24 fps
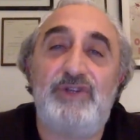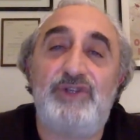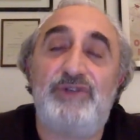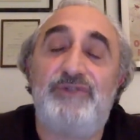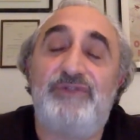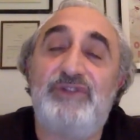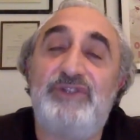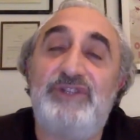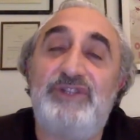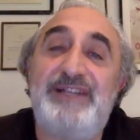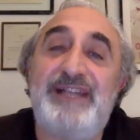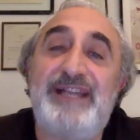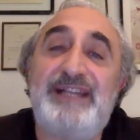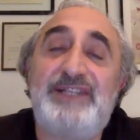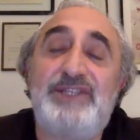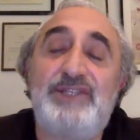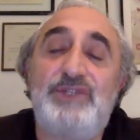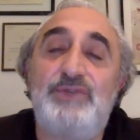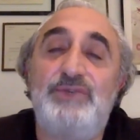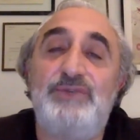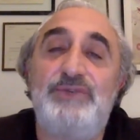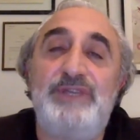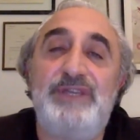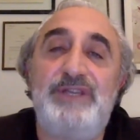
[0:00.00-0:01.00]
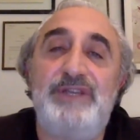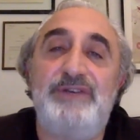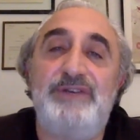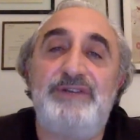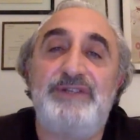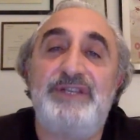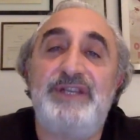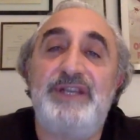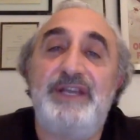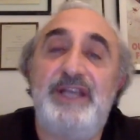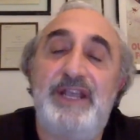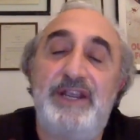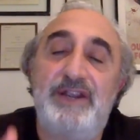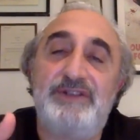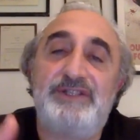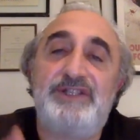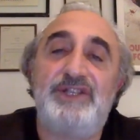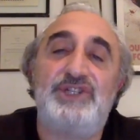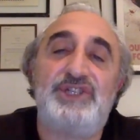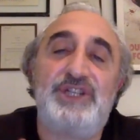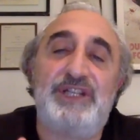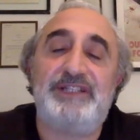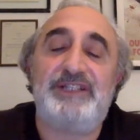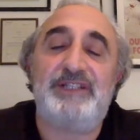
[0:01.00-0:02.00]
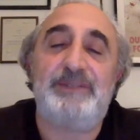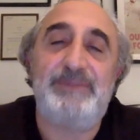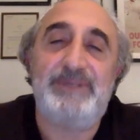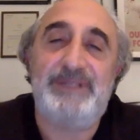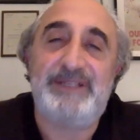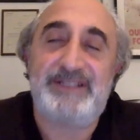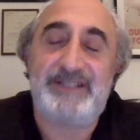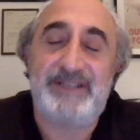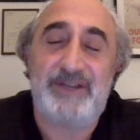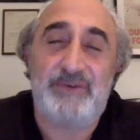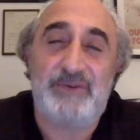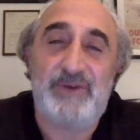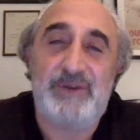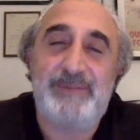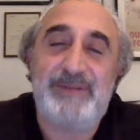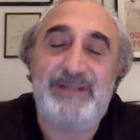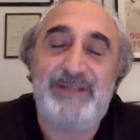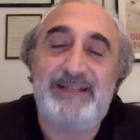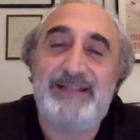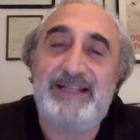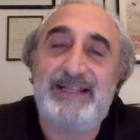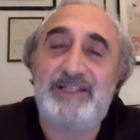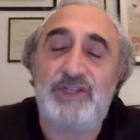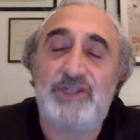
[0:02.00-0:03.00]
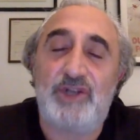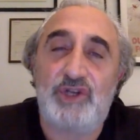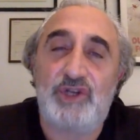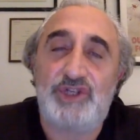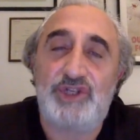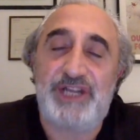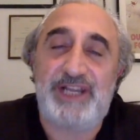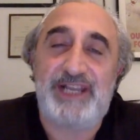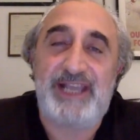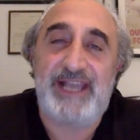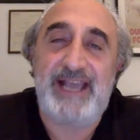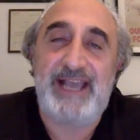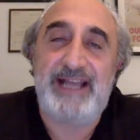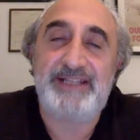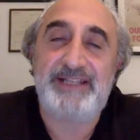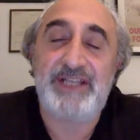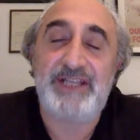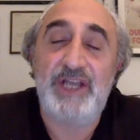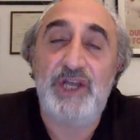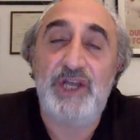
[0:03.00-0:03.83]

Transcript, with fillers: So for the next two years, here's a gentleman's agreement. Let's all shake hands.